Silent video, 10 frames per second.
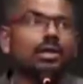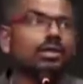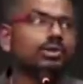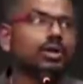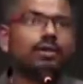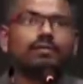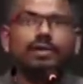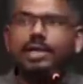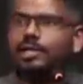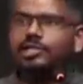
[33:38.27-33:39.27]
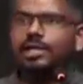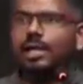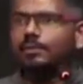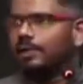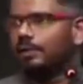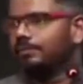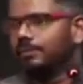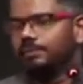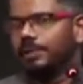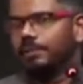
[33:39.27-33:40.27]
So each time,
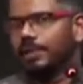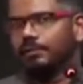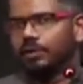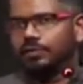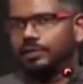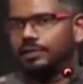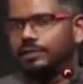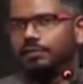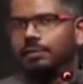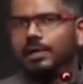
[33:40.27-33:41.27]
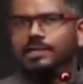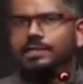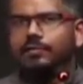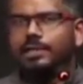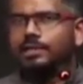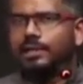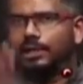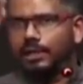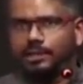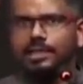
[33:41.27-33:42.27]
people can vouch for this in several places, I've basically
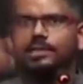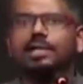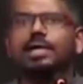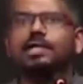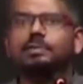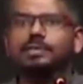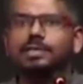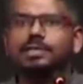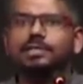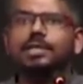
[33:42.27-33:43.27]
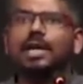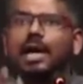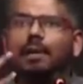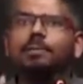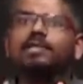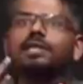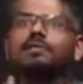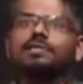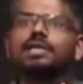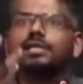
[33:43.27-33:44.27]
criticized the current dispensation saying, aapke
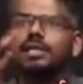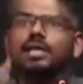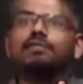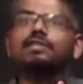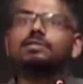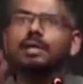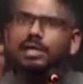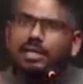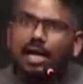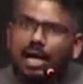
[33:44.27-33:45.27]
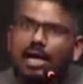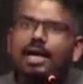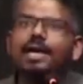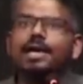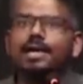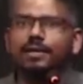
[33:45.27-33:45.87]
taraf se ye investment kahan hai?